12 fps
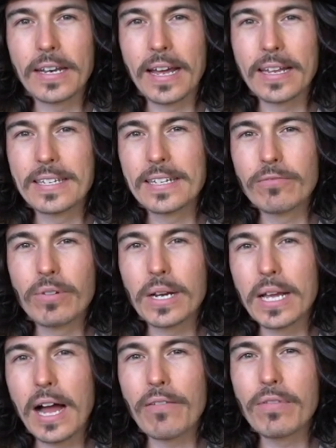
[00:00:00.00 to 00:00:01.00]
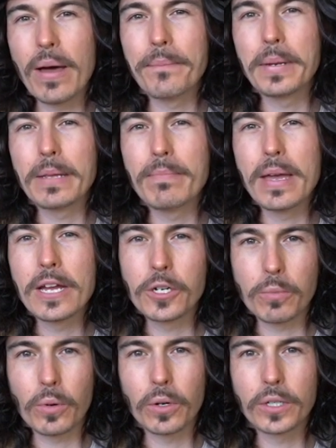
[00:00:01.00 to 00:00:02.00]
and I didn't really have that many
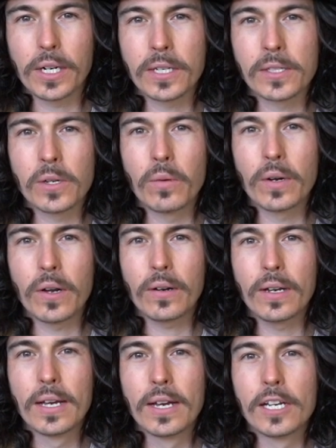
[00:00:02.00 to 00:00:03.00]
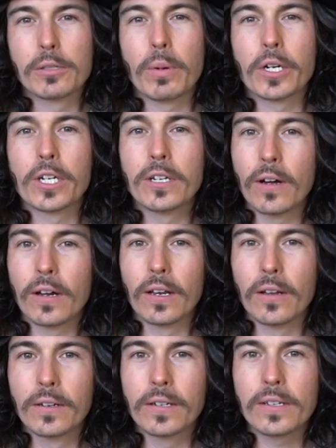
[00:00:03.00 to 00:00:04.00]
major projects going on, especially not
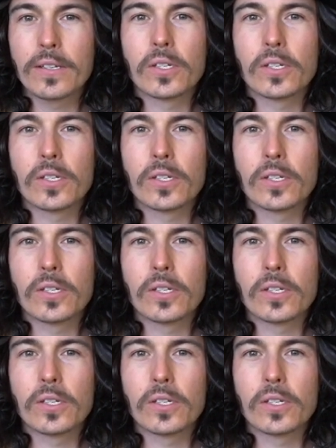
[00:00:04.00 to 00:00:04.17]
in London.